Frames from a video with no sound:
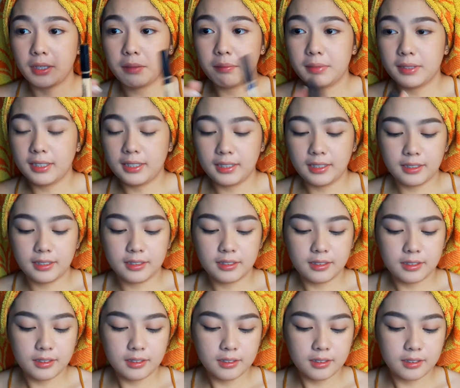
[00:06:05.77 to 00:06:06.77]

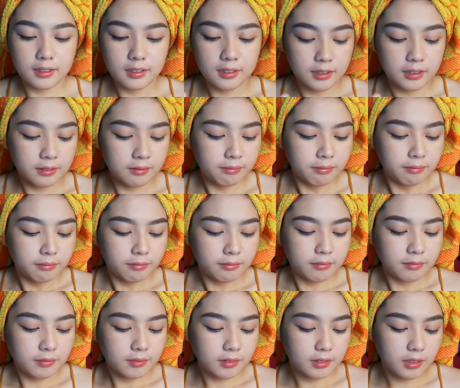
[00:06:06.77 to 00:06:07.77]
Maybelline.
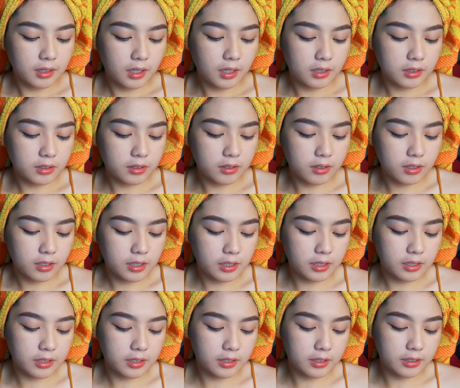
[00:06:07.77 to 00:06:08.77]
Ay,
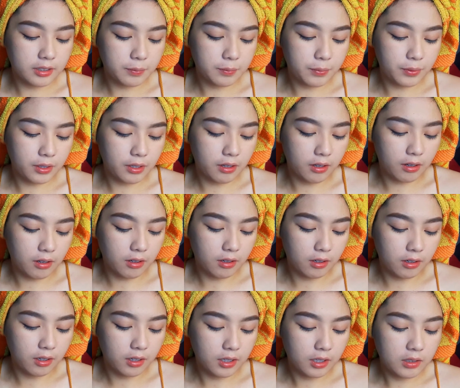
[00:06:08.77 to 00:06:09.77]
sorry, sinisipon
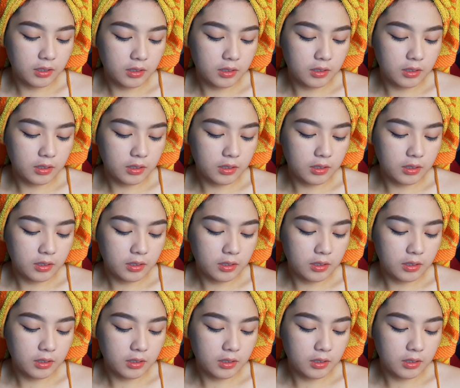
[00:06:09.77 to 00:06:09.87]
ako.